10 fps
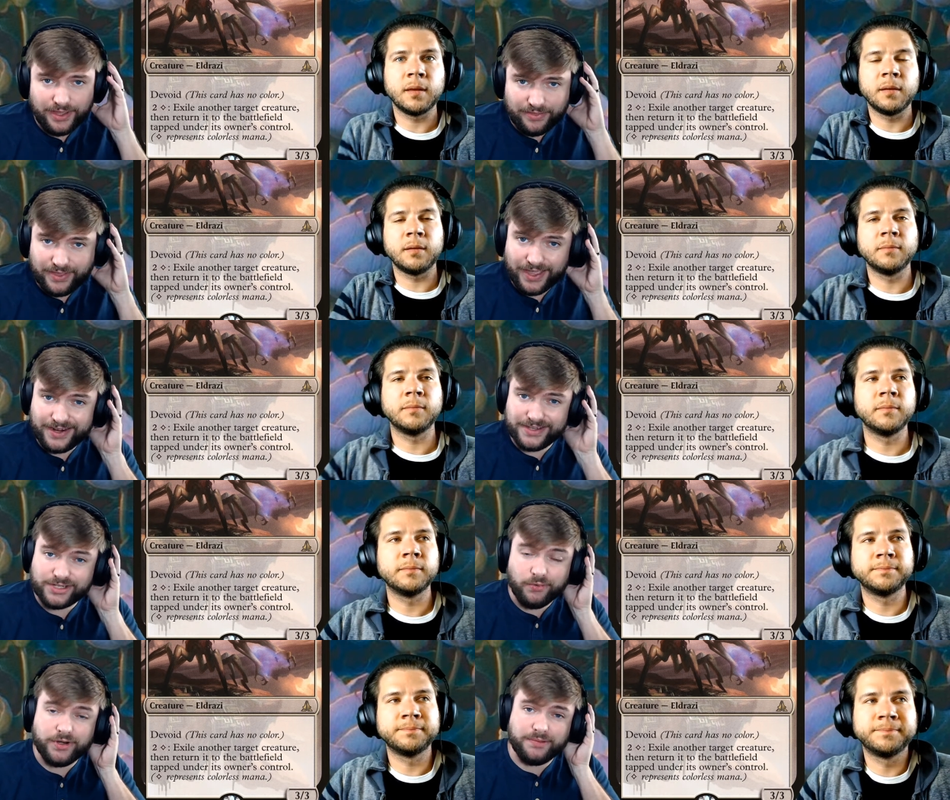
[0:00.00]
Speaker 1: that is
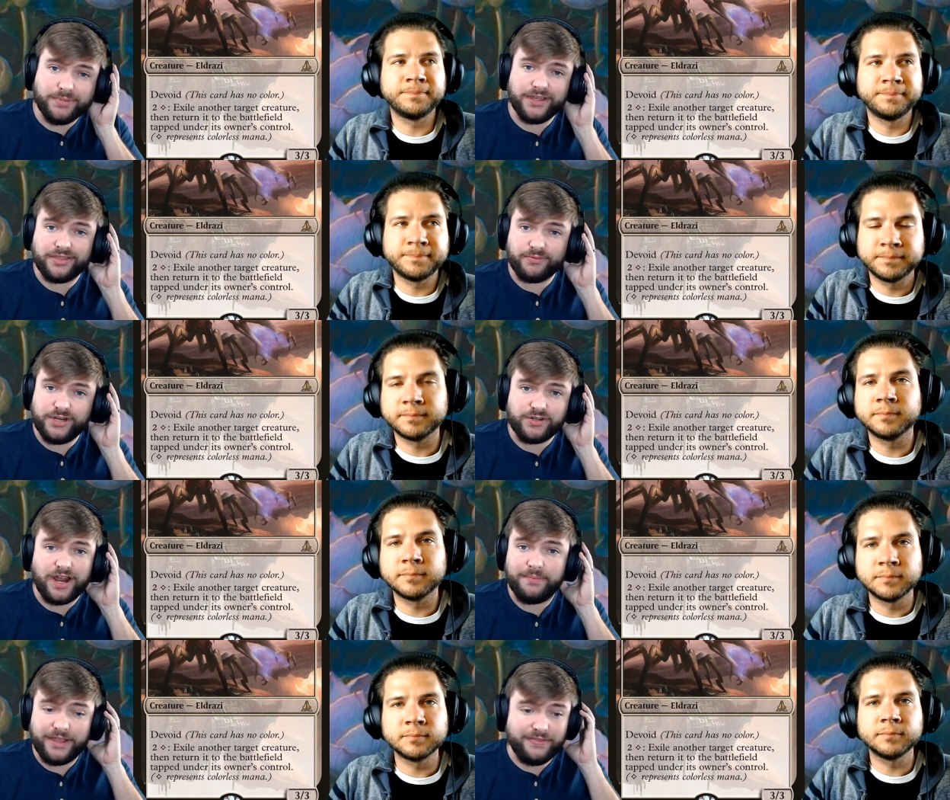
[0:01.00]
going to be a
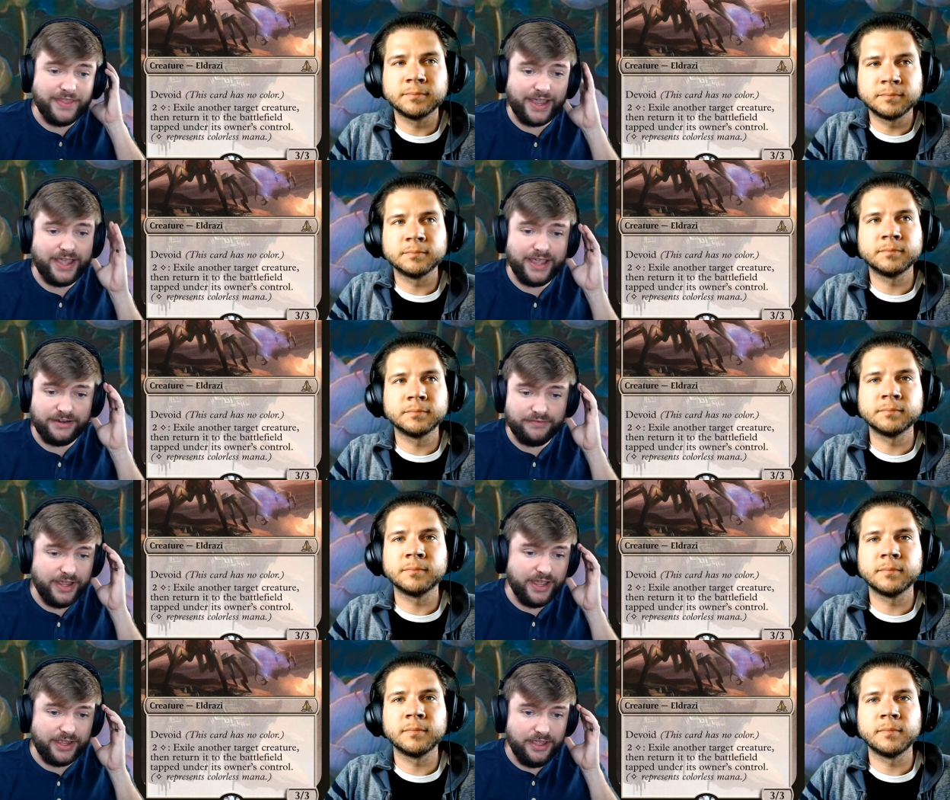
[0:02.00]
3-drop in that kind of
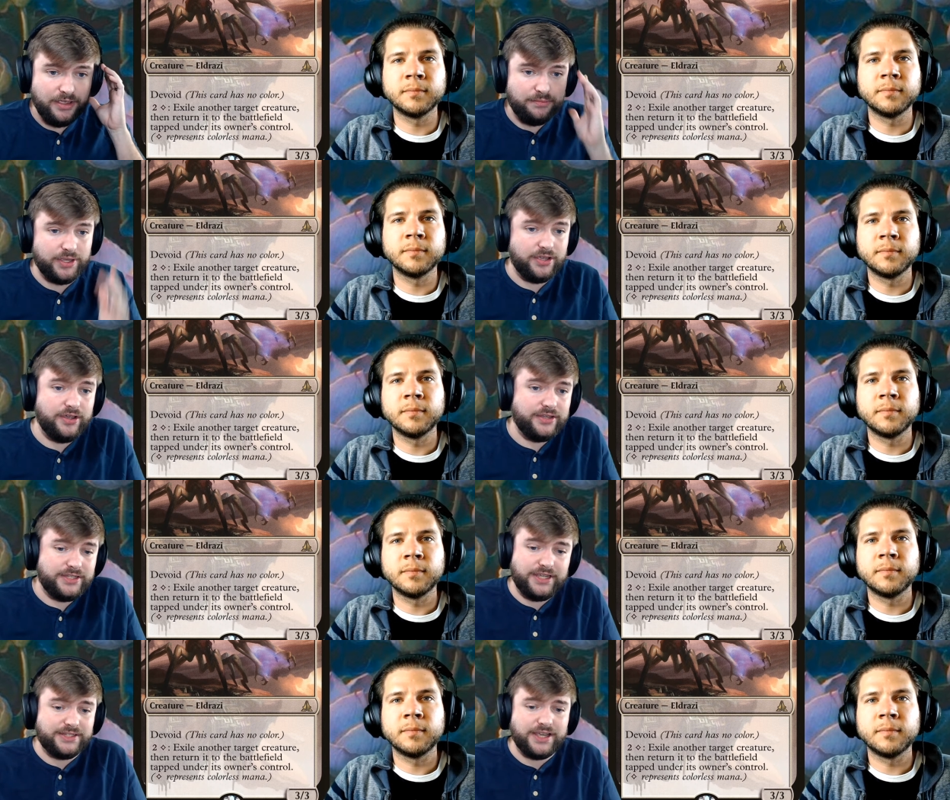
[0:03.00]
deck
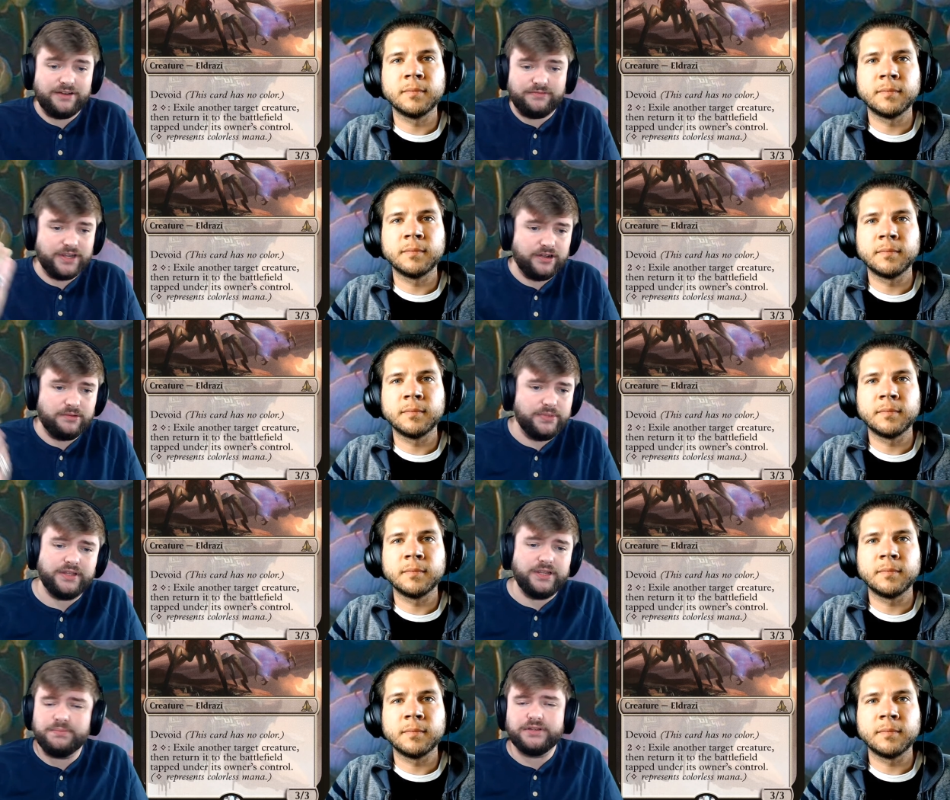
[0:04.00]
because it's got a flicker
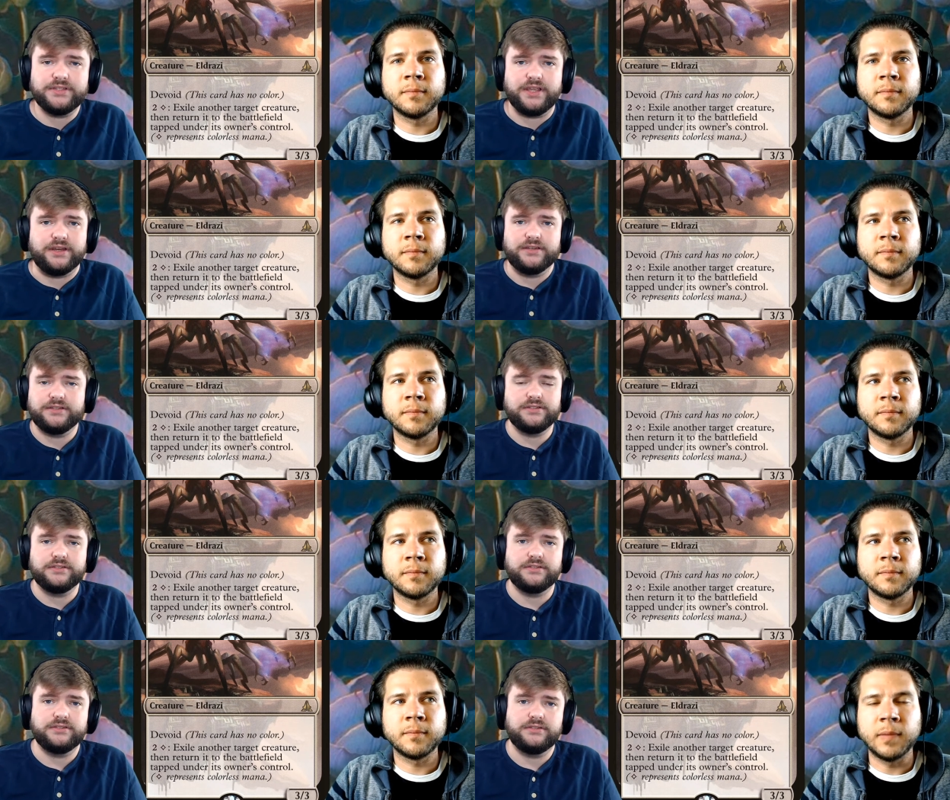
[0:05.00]
ability built in.
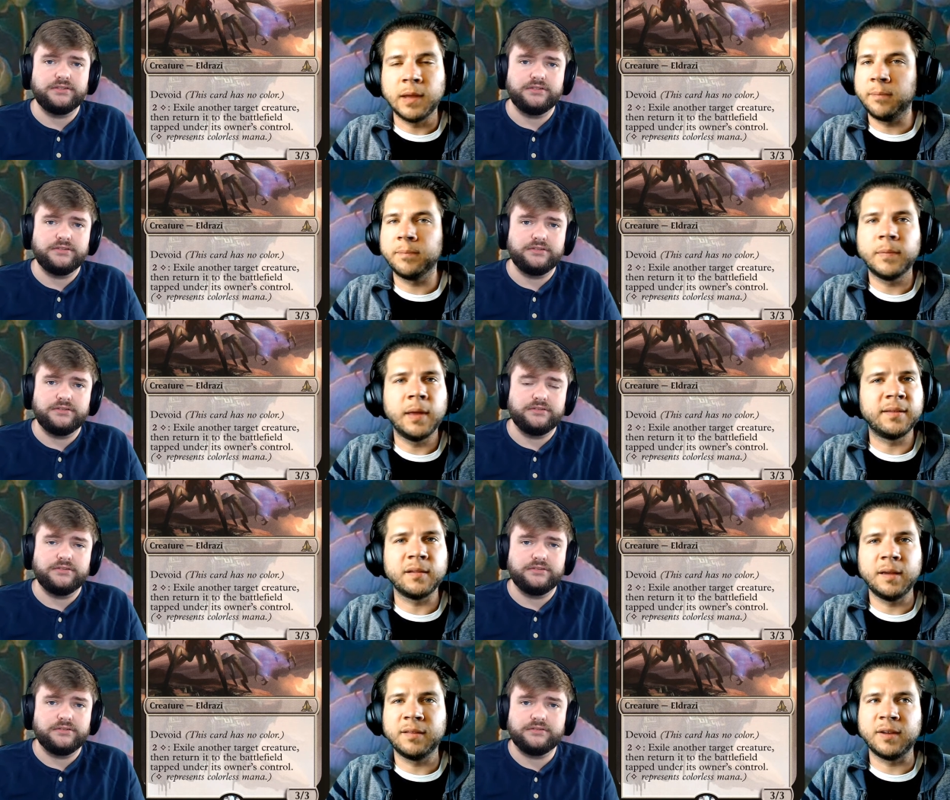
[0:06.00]
Speaker 2: Yep,
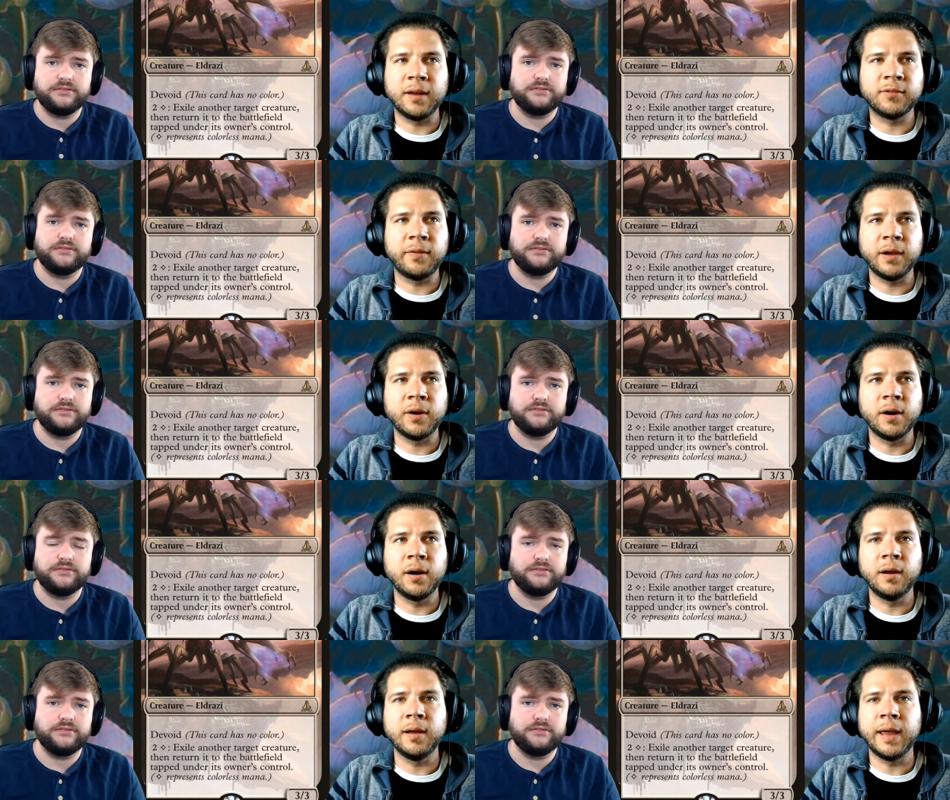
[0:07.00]
it's an excellent
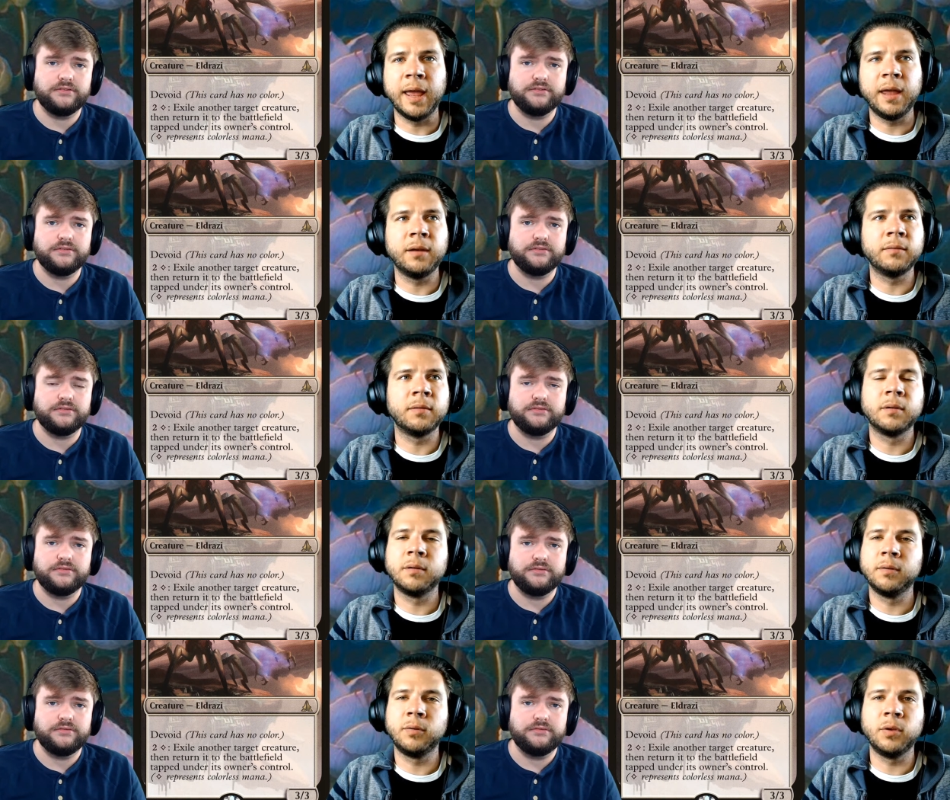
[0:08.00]
card. Again,
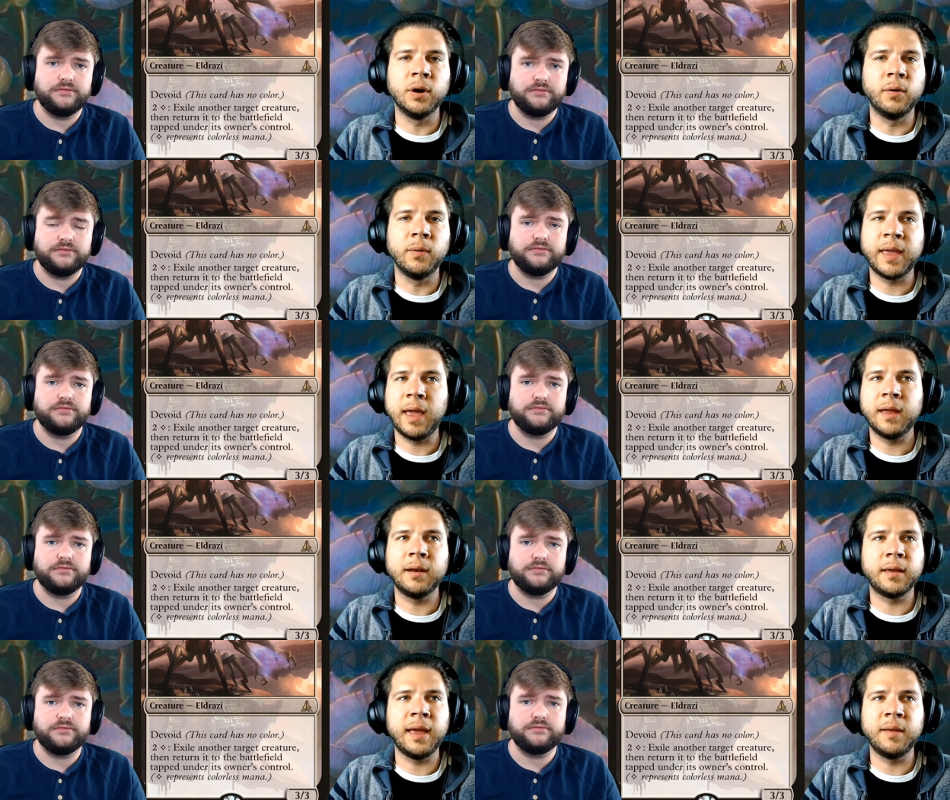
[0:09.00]
you know,
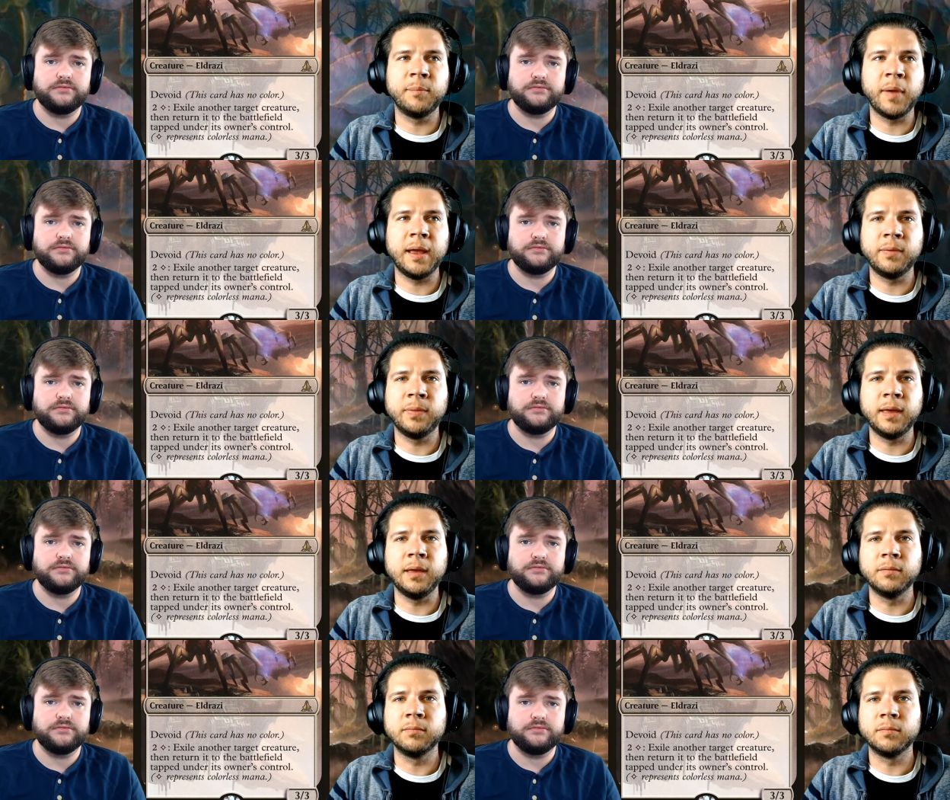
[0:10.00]
can't bang
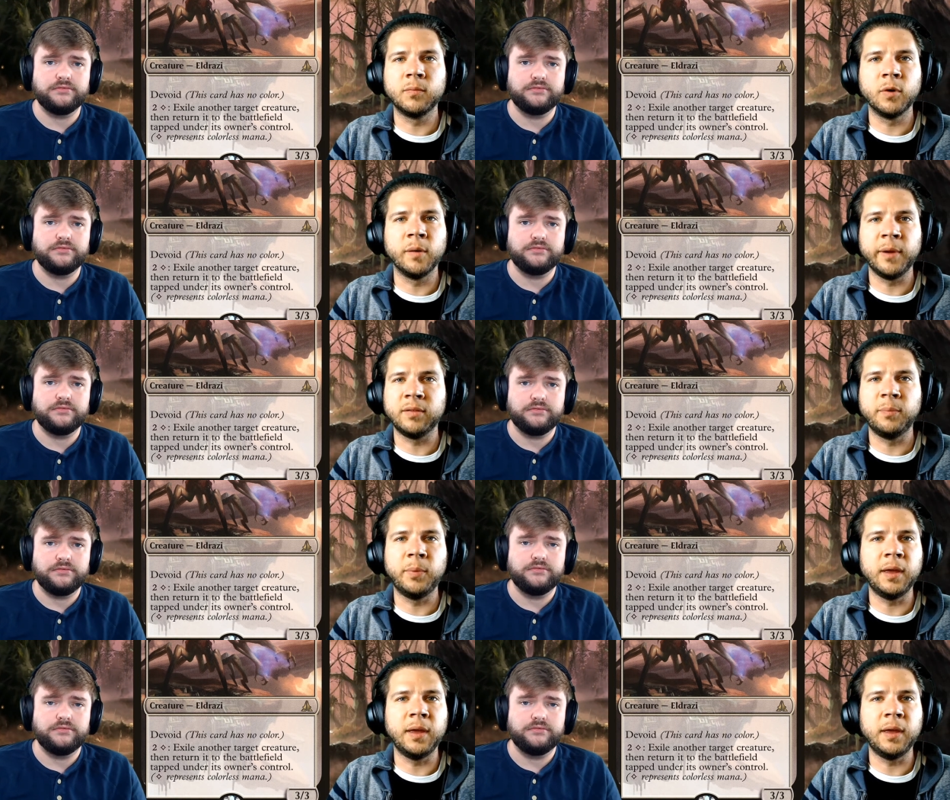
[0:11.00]
the we're about to be